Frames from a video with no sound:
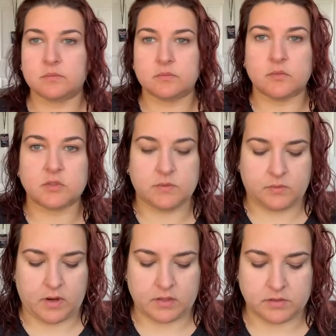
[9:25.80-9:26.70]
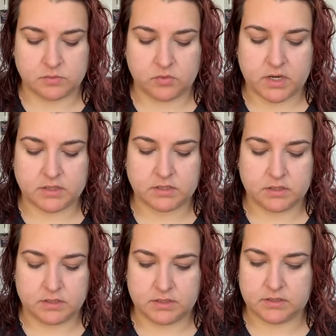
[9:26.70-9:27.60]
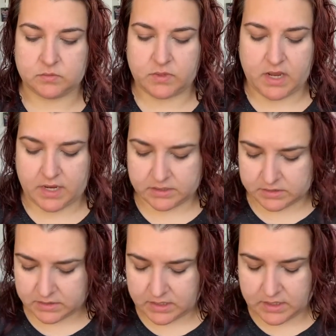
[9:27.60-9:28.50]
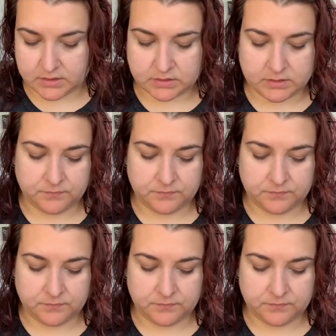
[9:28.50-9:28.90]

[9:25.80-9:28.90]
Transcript: most people probably use a brush. This is when I actually get,